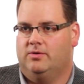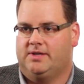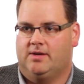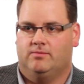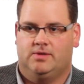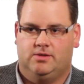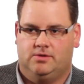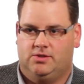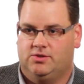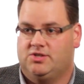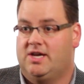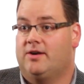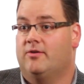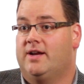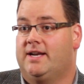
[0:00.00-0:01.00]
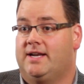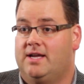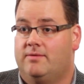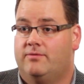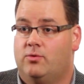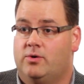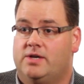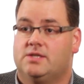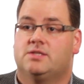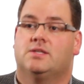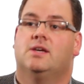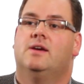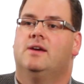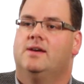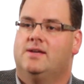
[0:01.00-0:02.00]
You generate an invoice,
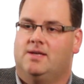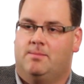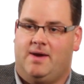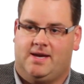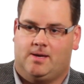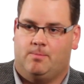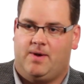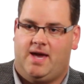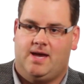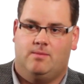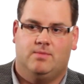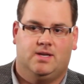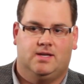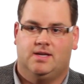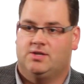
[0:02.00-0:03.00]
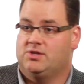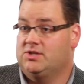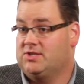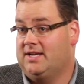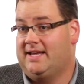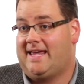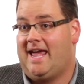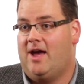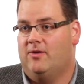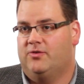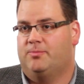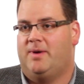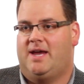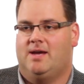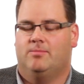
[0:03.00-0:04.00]
you make a payment, it's just an accounts
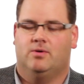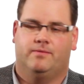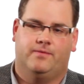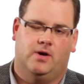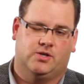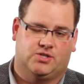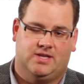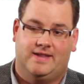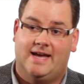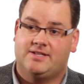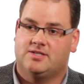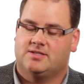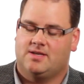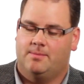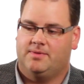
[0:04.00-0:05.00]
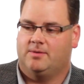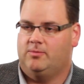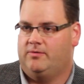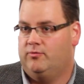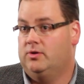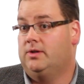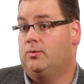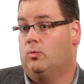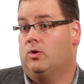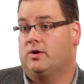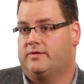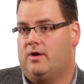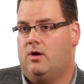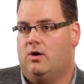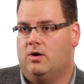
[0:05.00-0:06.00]
payable function. That's something we've really
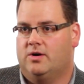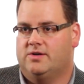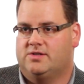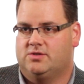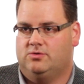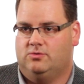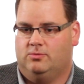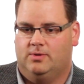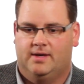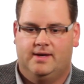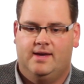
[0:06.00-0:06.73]
worked hard to